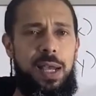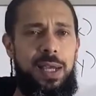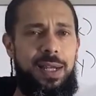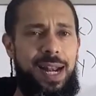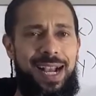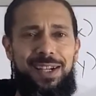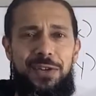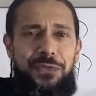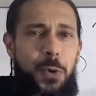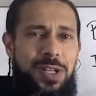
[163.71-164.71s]
then I could
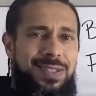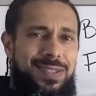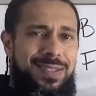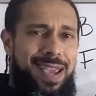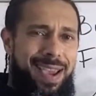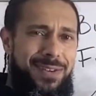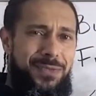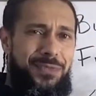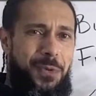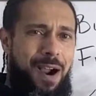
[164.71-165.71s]
afford 10
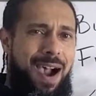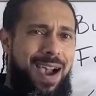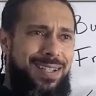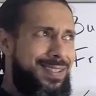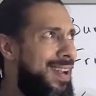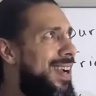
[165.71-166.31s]
fries.